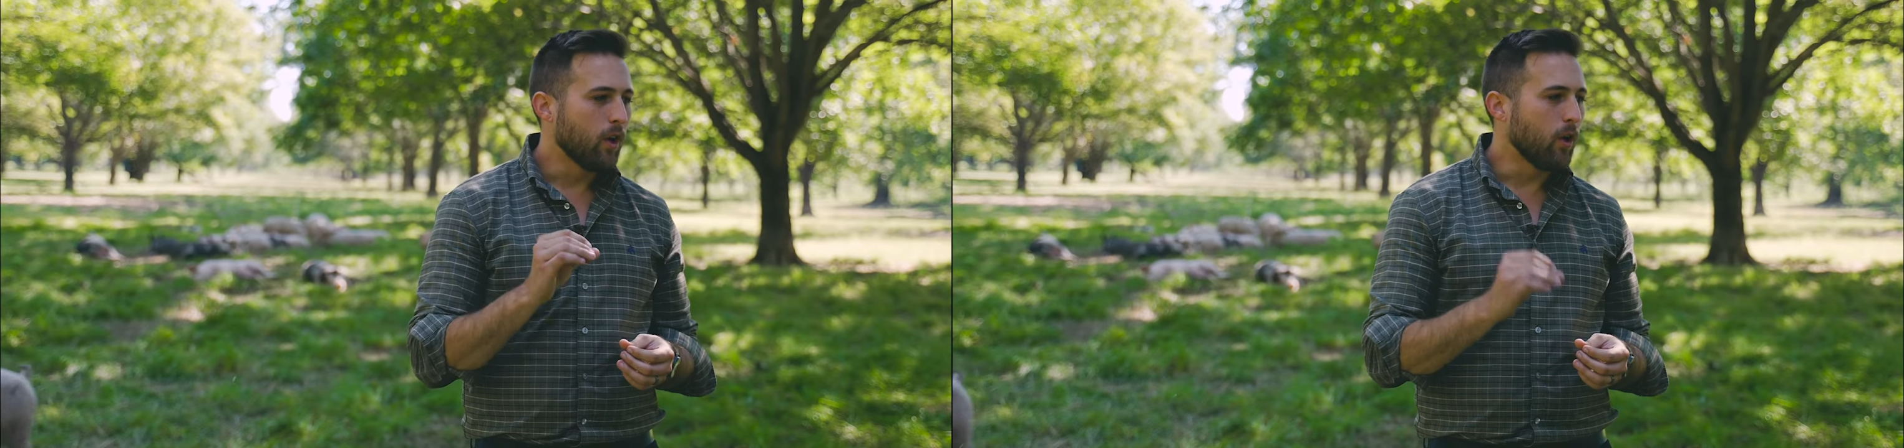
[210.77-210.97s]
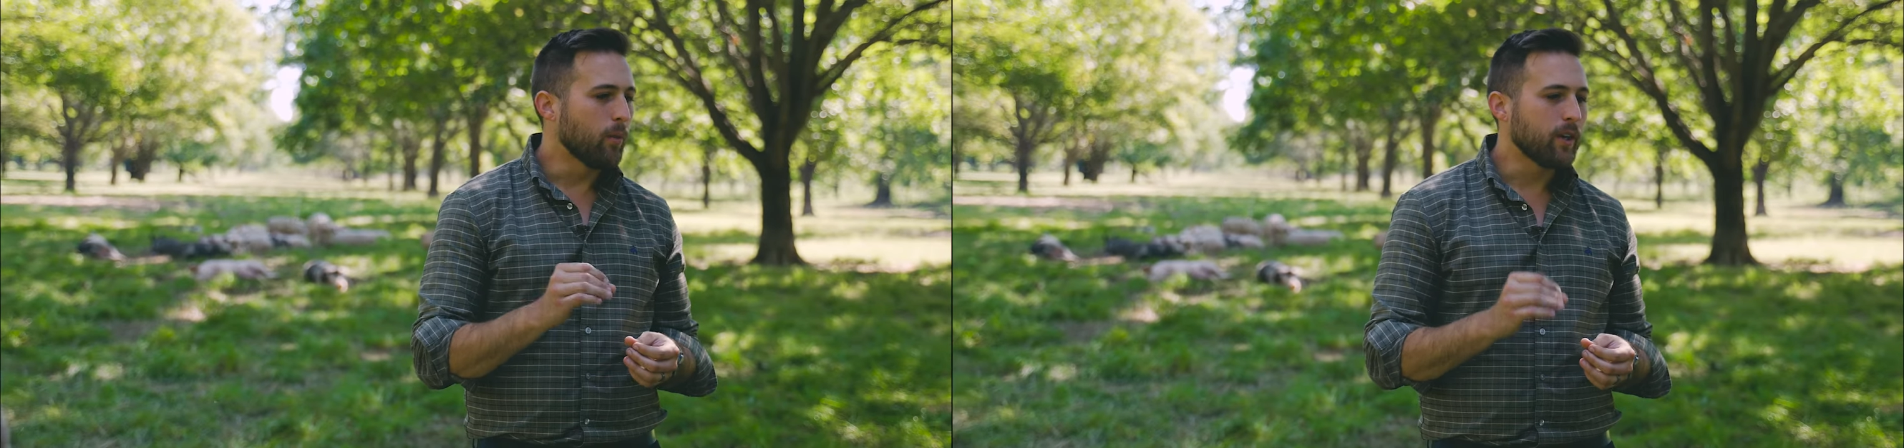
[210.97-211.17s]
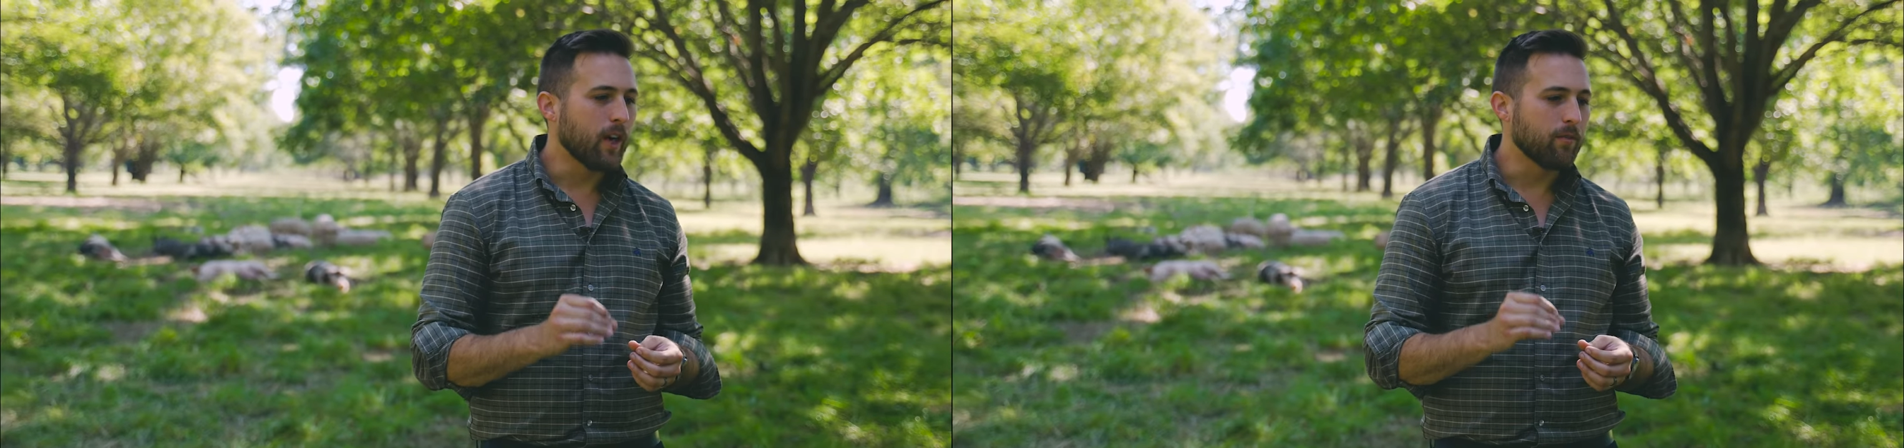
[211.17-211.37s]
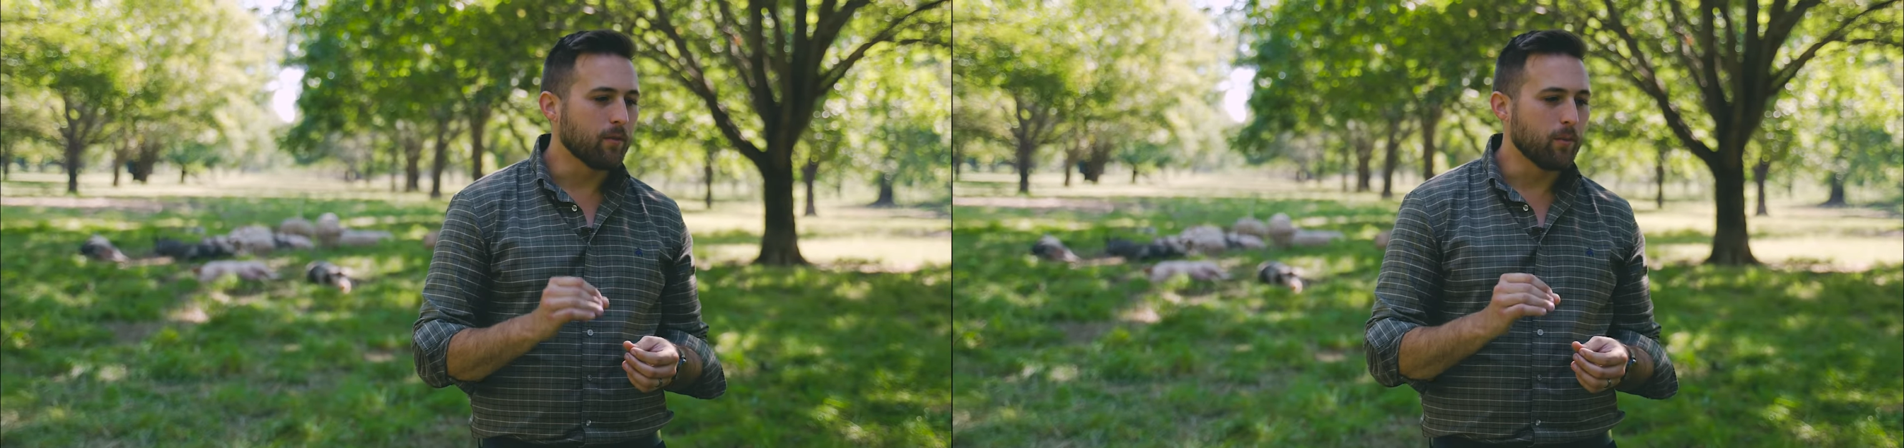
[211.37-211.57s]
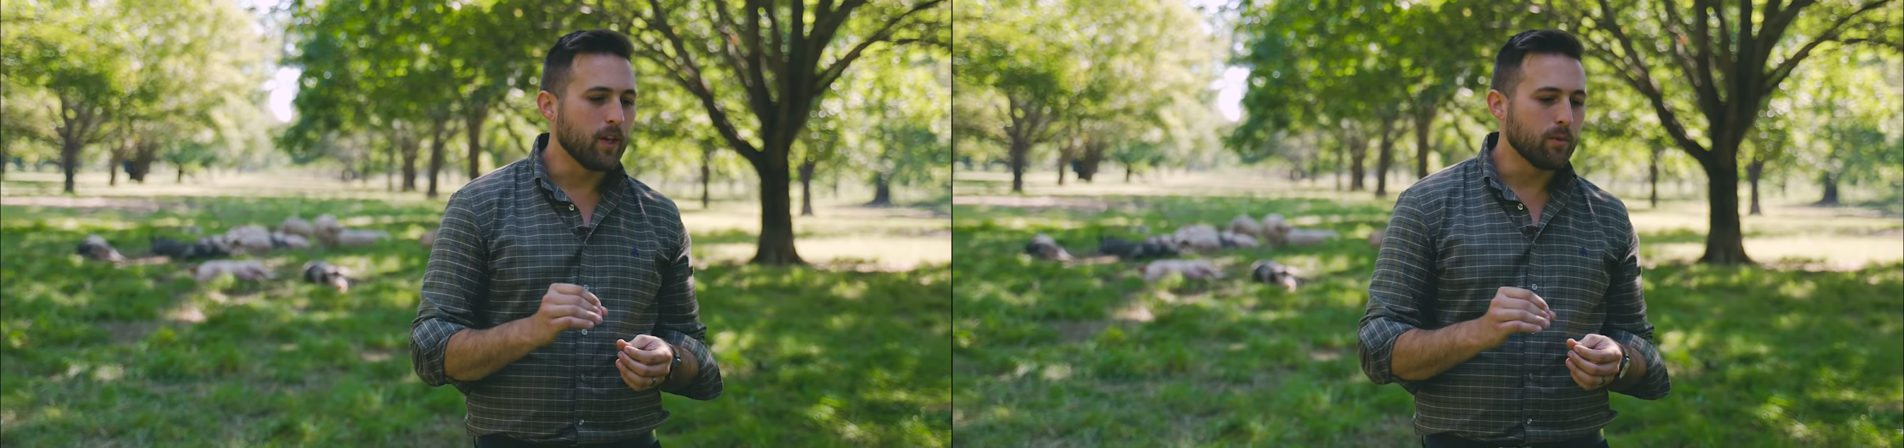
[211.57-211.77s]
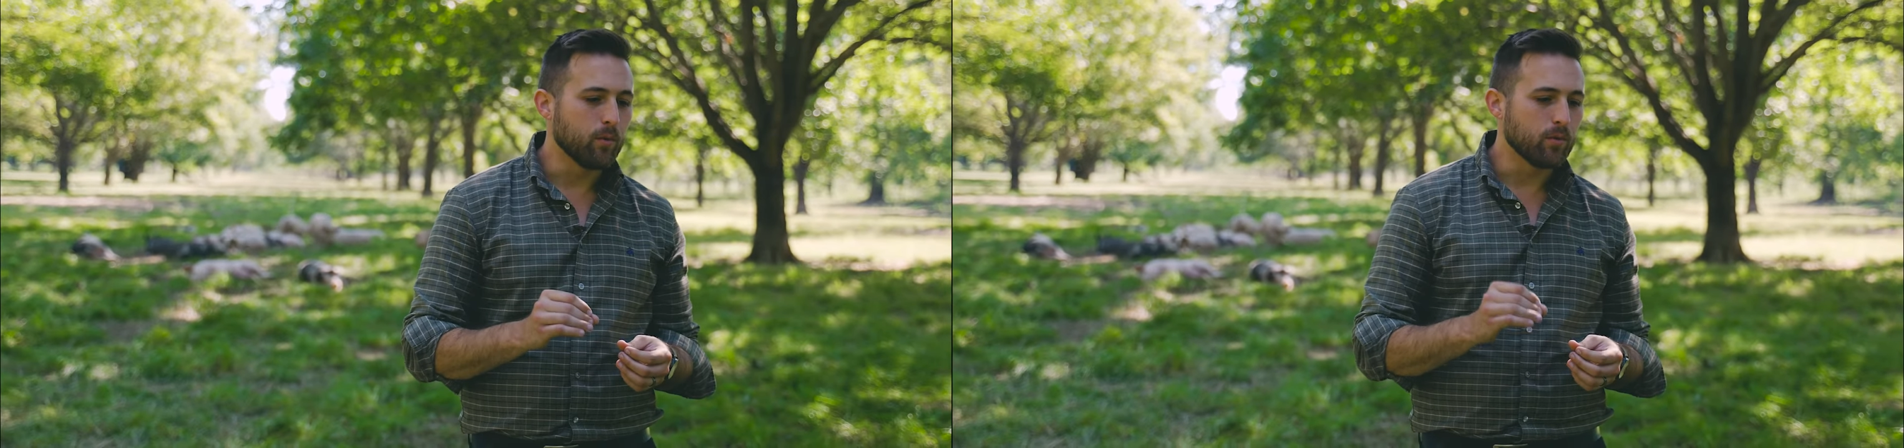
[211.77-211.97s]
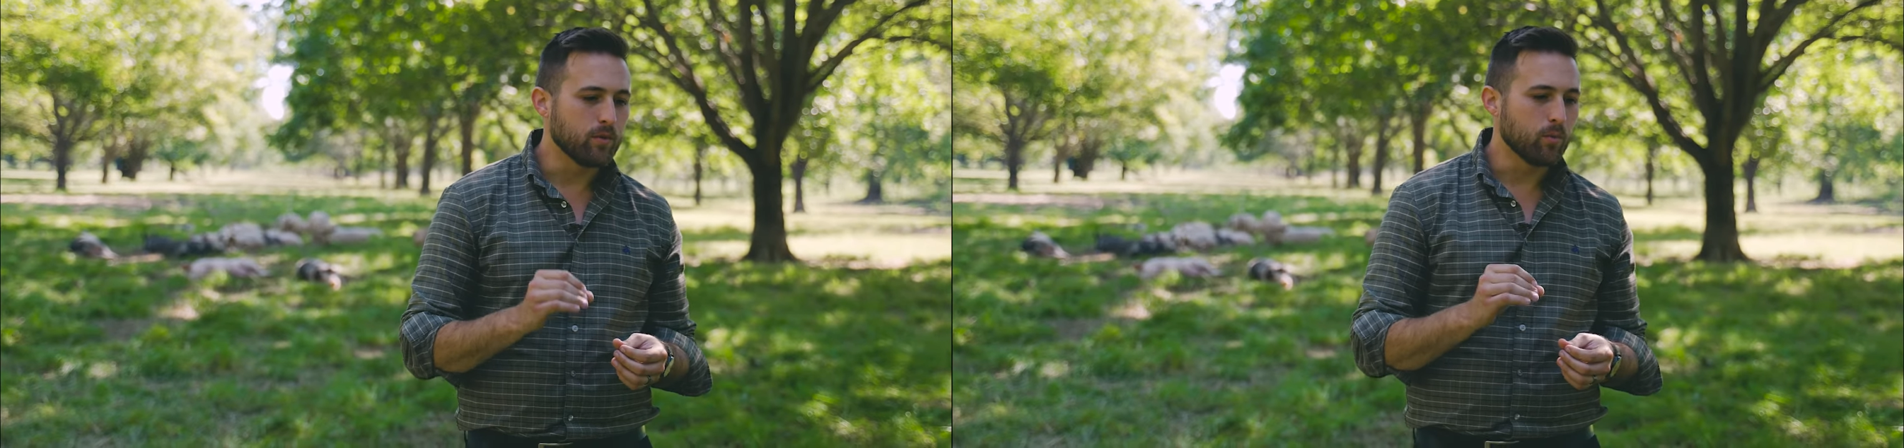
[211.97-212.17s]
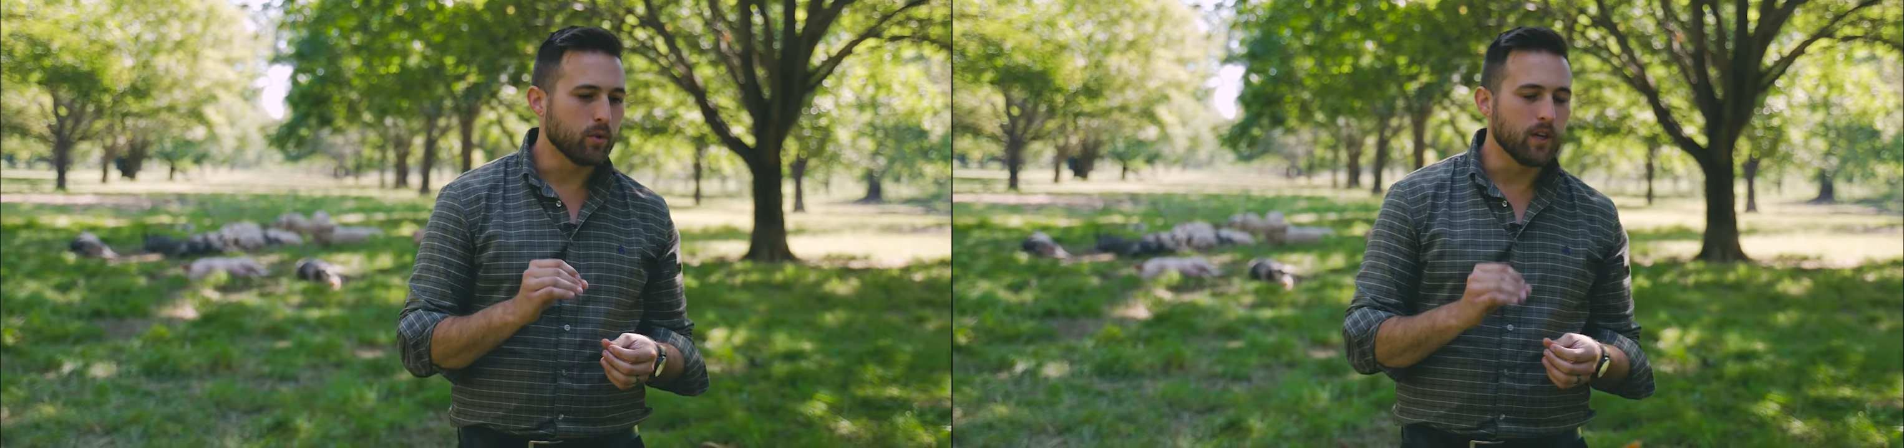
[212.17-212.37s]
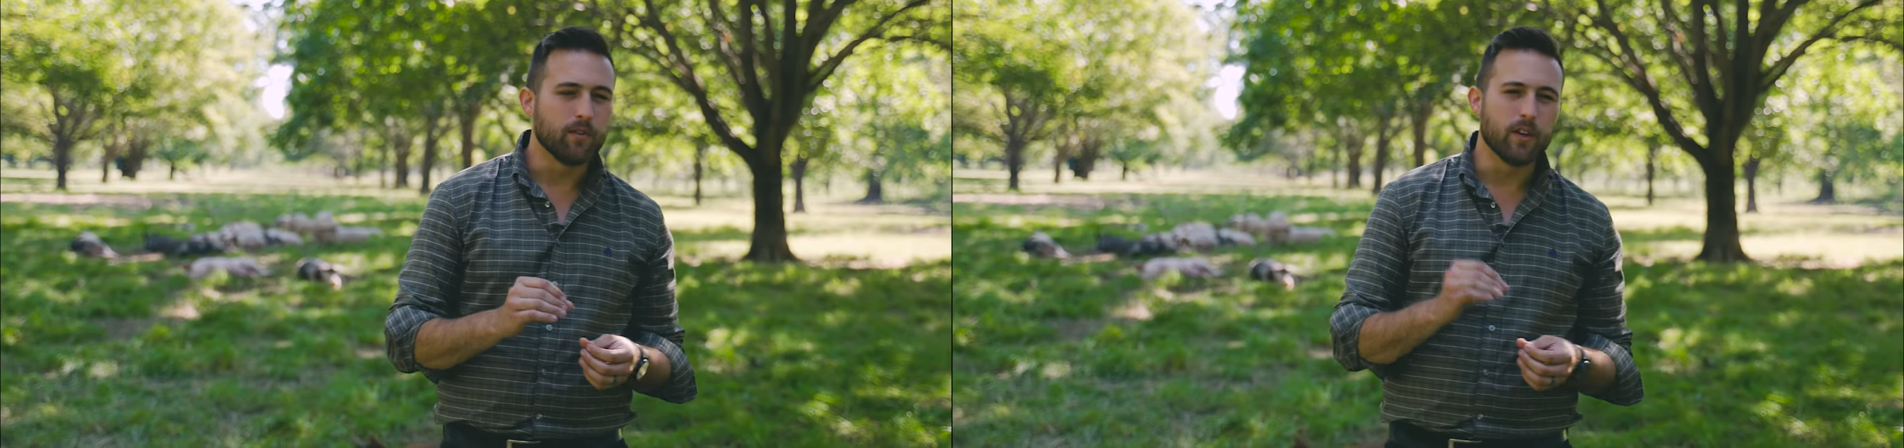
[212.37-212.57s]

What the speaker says: only came from animals that were given